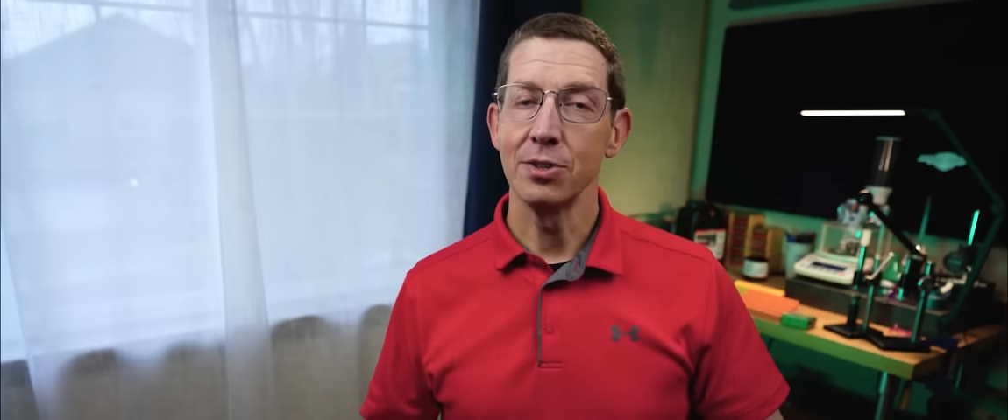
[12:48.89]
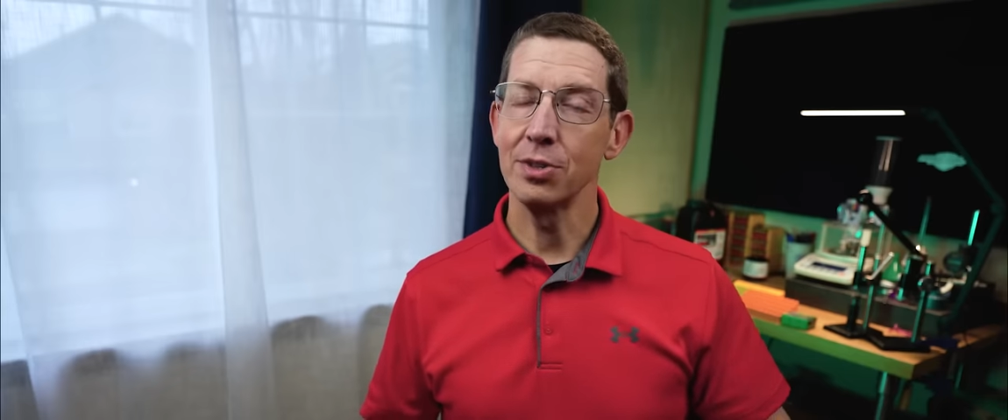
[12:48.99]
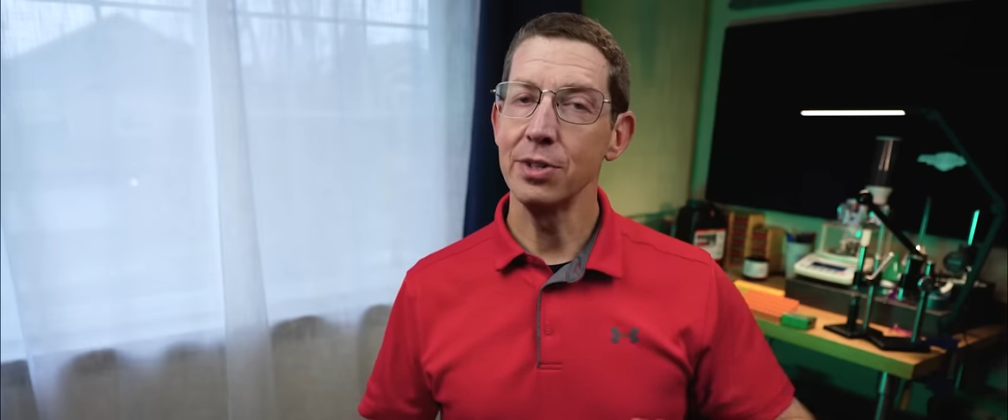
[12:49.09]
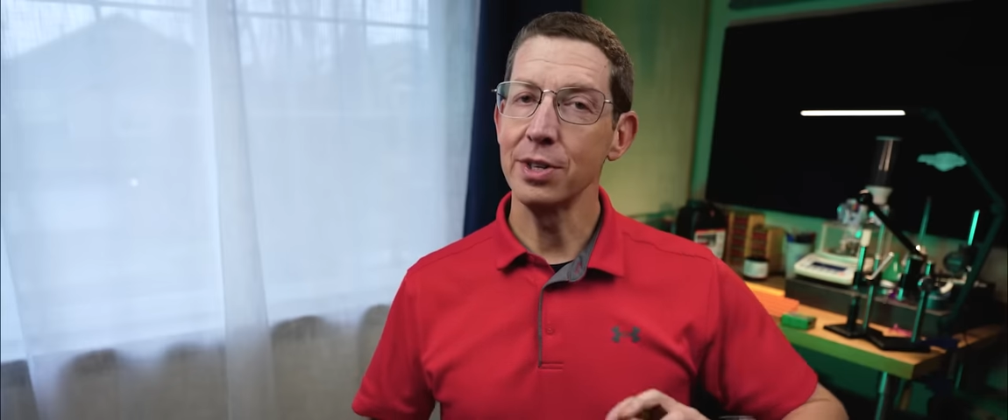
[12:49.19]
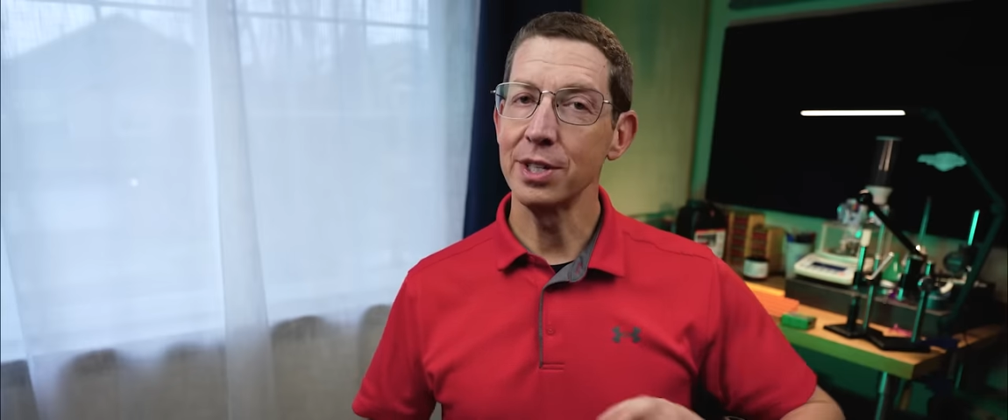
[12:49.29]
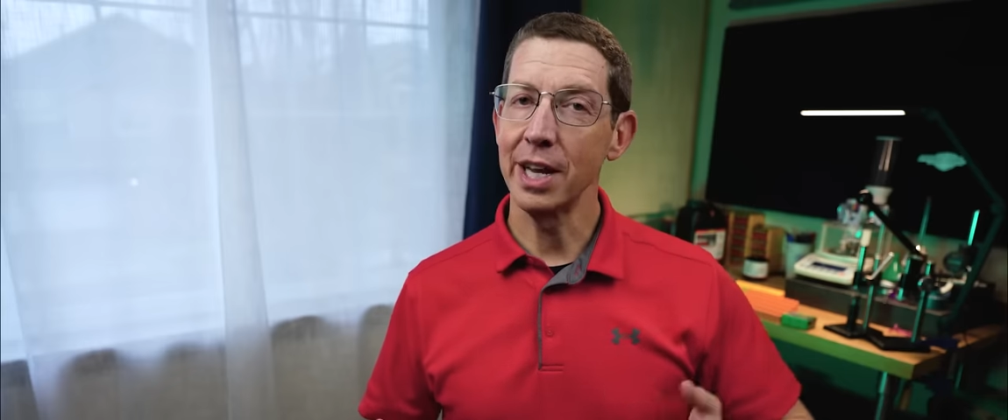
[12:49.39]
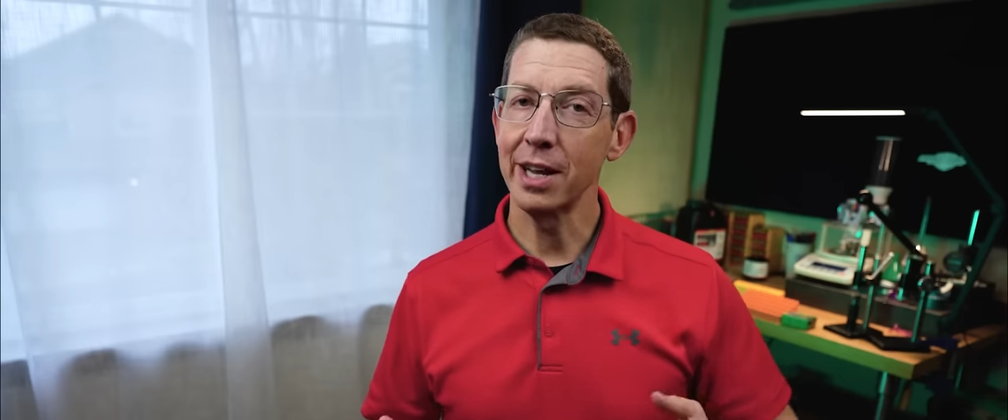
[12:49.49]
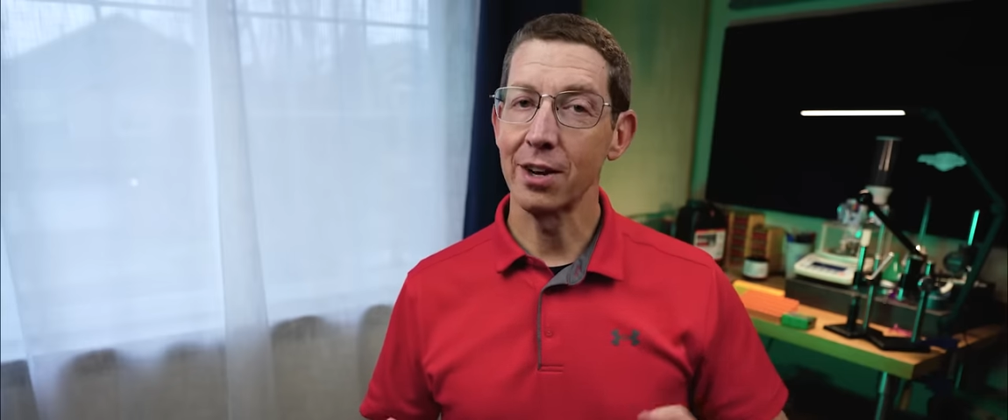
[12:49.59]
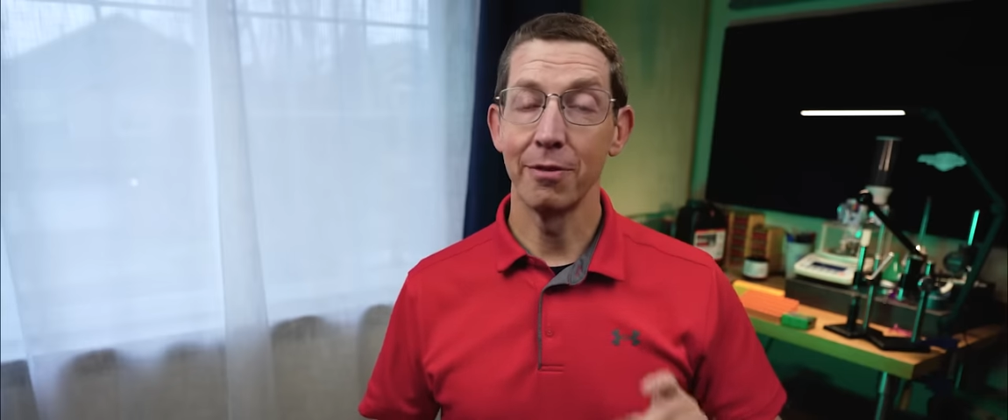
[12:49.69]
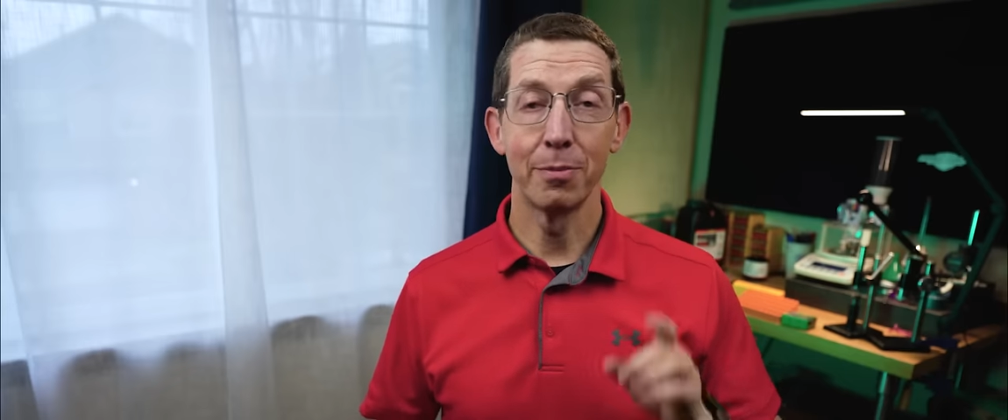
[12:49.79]
so that you can
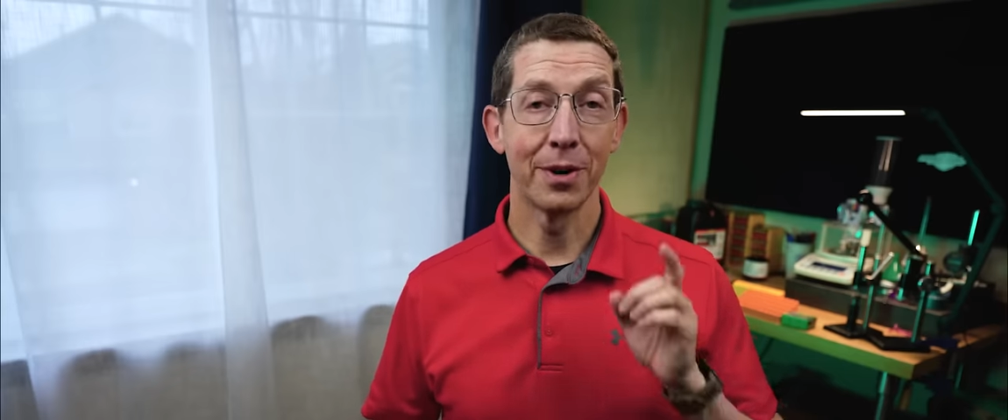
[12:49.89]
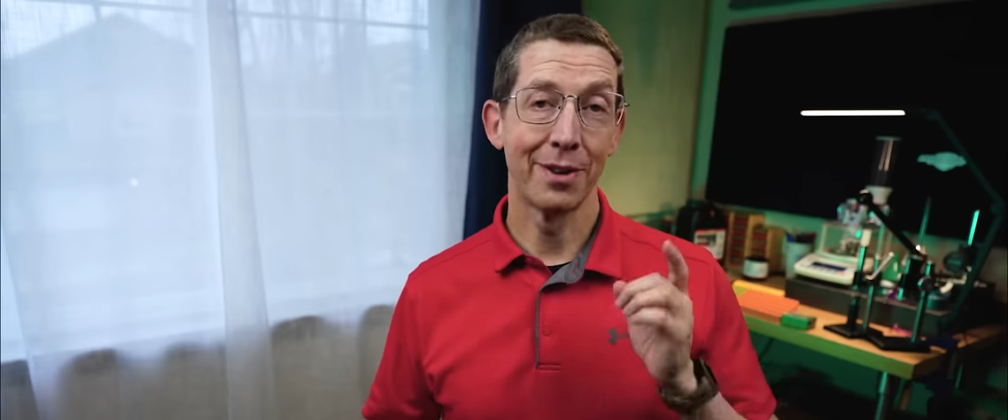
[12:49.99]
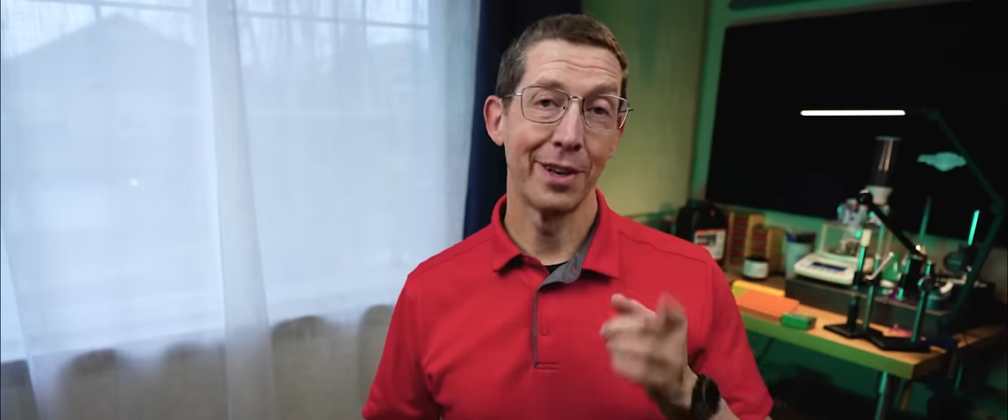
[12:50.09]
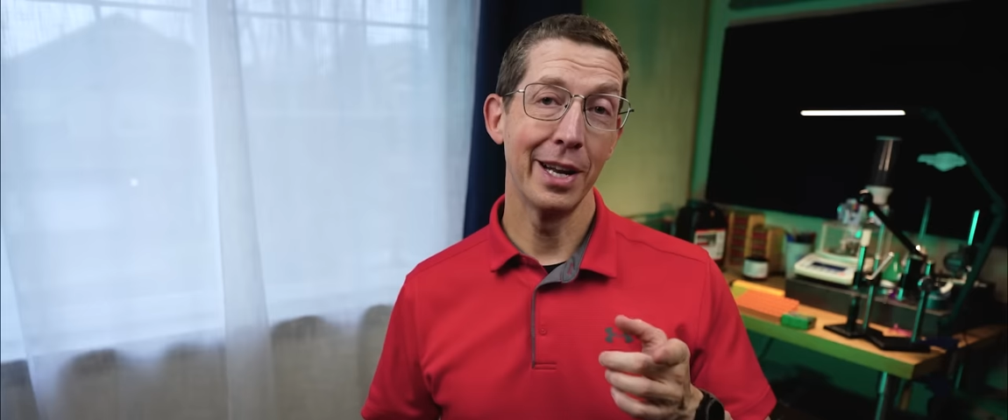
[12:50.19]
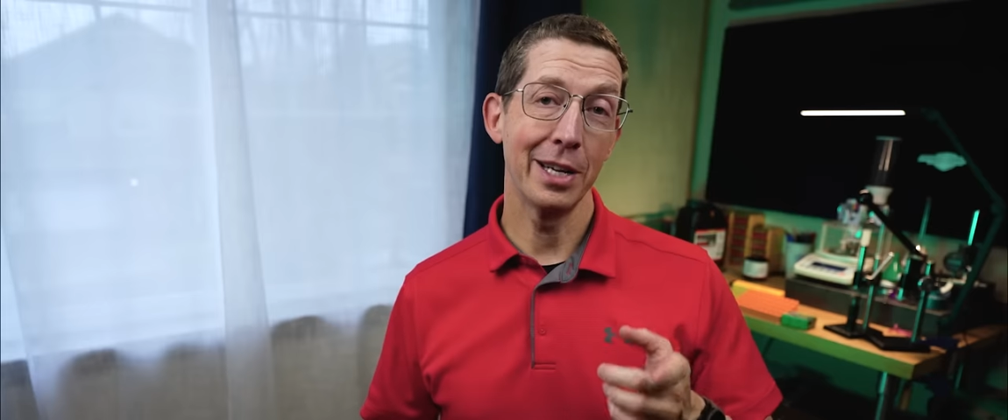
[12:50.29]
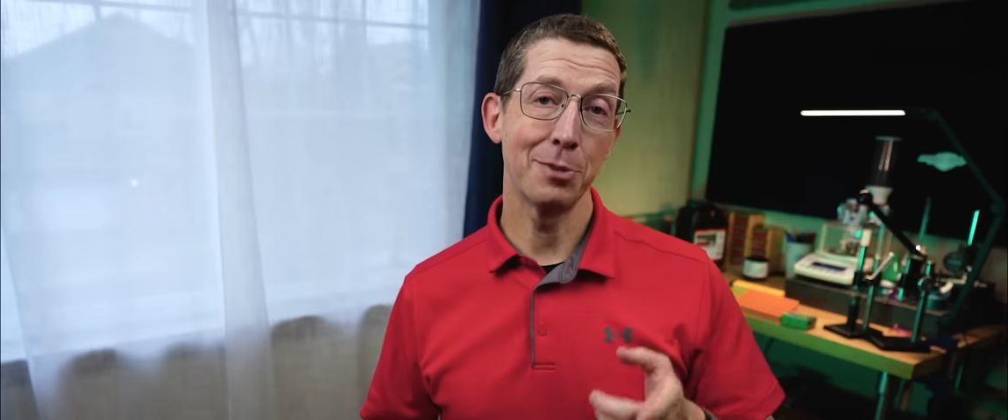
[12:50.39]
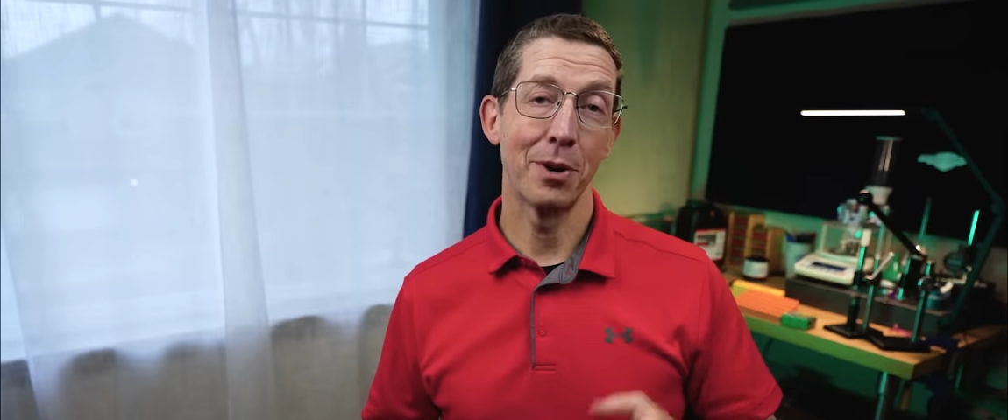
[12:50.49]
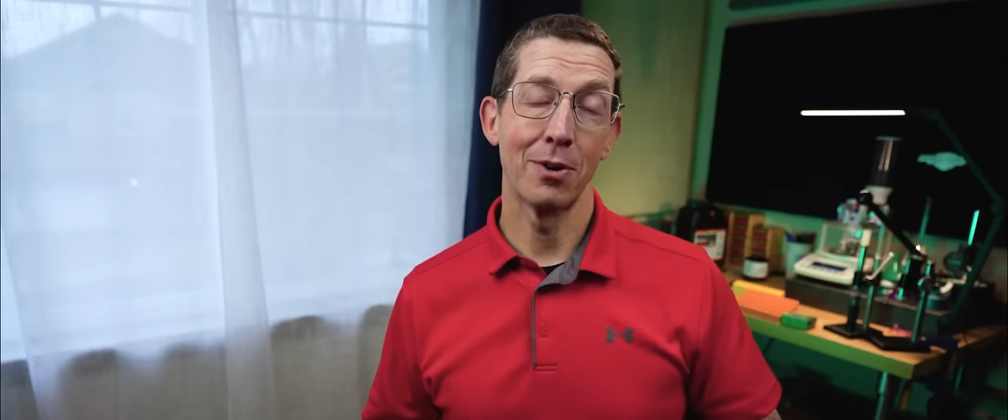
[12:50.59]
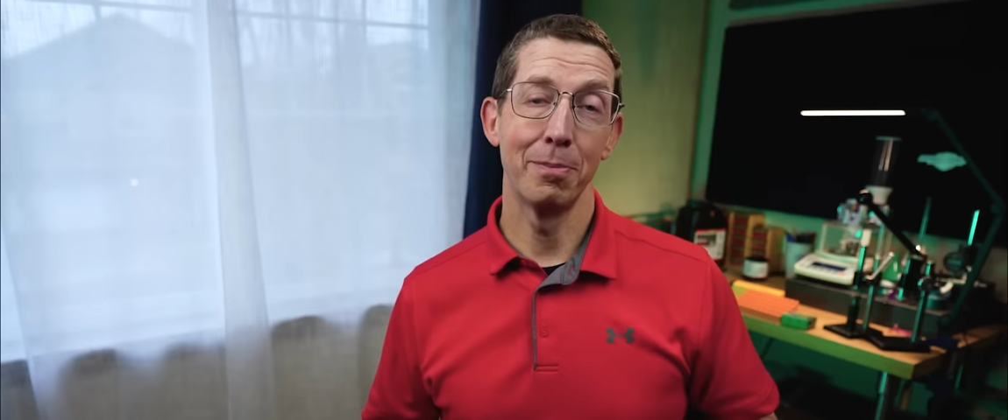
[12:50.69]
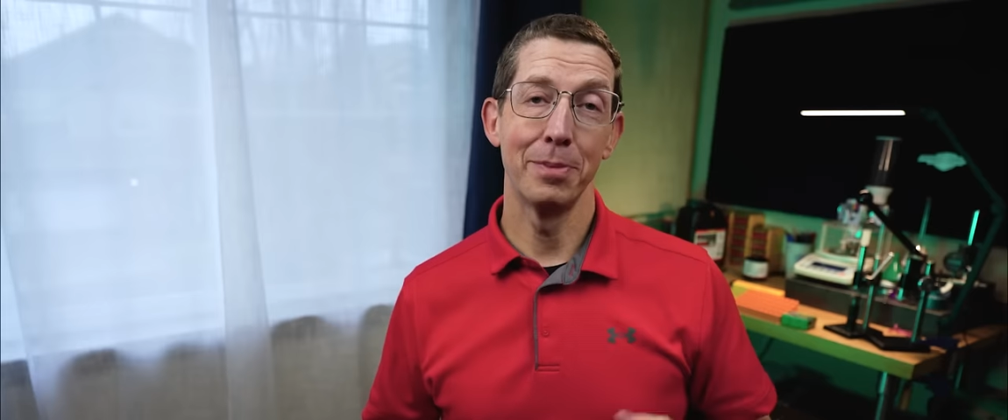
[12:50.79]
take it off and put it on the next barrel.